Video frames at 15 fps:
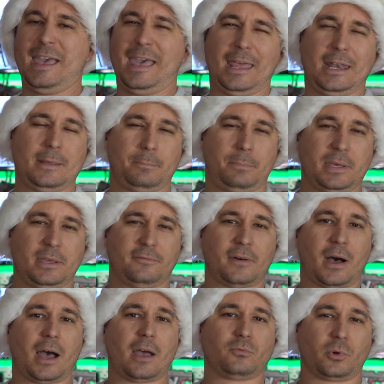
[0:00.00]
an
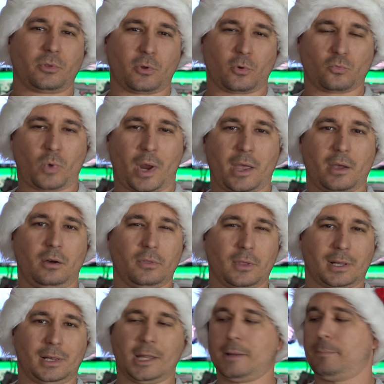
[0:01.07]
Mp5 with a rail, the
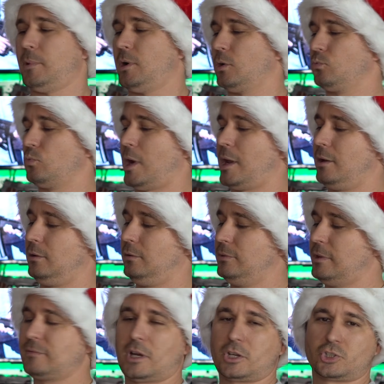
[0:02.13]
clamp-on rail,
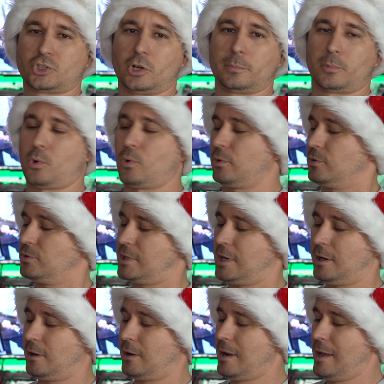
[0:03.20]
they've got sharp corners
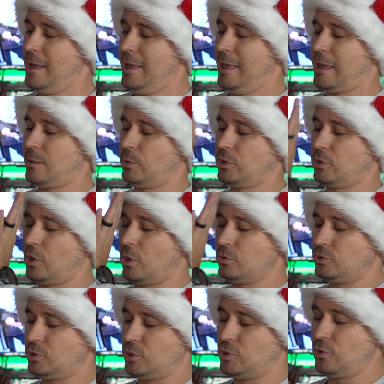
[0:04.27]
here, and when you go
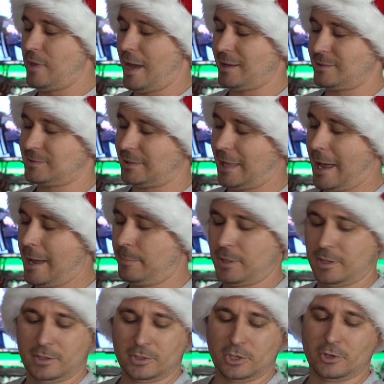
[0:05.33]
to do that slap,
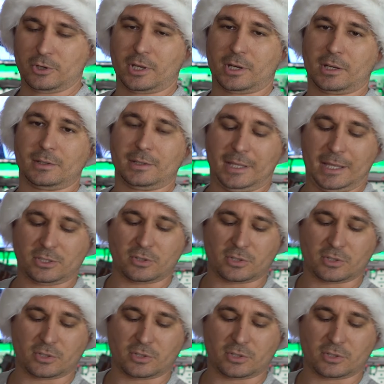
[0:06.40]
you're gonna get